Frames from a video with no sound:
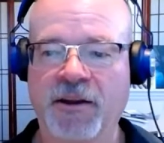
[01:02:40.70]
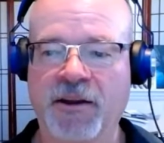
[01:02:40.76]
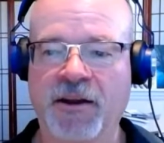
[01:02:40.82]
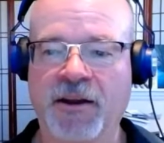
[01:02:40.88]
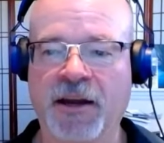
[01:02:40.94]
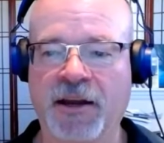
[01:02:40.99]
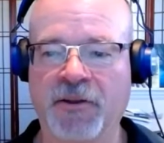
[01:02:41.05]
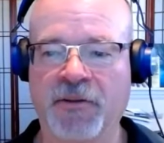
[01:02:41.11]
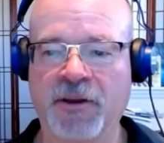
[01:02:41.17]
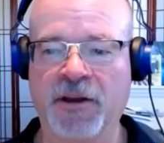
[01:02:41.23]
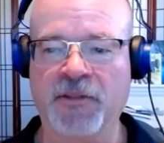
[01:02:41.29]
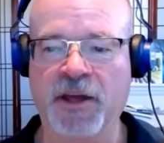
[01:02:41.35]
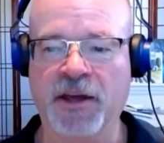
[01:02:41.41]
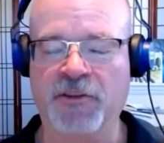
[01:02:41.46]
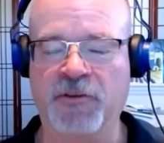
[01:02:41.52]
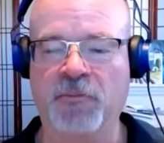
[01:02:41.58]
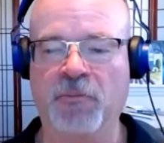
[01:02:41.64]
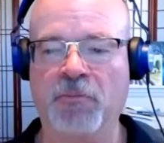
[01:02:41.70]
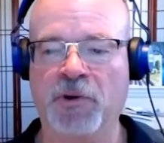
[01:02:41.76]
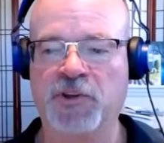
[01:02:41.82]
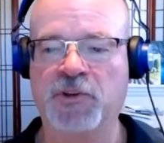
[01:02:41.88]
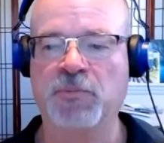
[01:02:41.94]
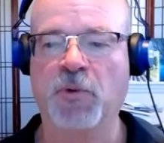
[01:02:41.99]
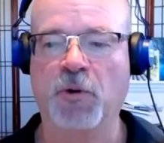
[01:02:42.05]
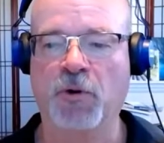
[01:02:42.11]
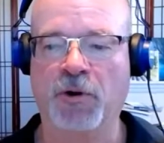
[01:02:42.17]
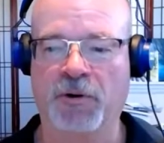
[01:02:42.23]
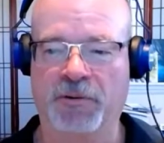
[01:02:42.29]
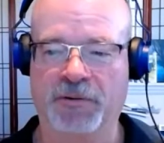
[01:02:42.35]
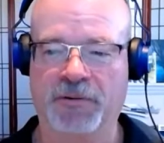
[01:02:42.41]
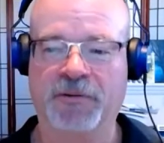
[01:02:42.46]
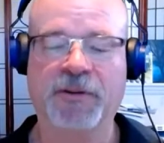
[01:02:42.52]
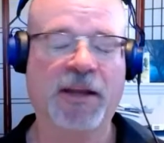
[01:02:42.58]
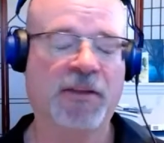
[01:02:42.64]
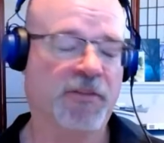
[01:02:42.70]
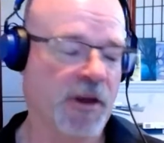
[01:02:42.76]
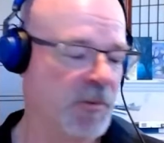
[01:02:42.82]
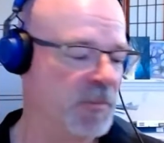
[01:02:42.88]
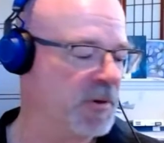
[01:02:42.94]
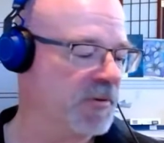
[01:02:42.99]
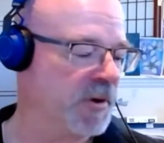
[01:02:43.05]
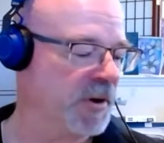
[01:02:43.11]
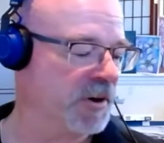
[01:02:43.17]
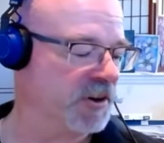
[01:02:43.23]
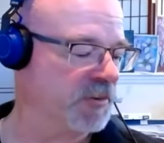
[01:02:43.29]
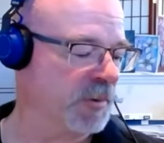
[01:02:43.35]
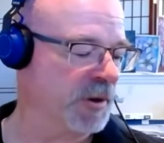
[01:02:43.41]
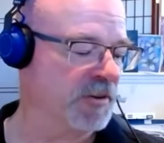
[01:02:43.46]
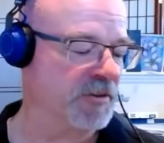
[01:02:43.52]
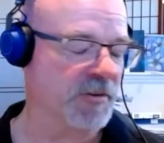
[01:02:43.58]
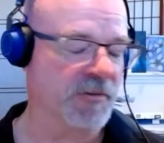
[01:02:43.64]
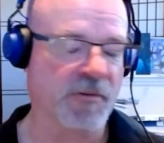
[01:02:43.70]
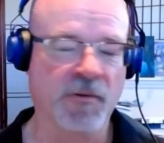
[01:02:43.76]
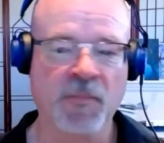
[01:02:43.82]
And that's much more, that'd be very expensive.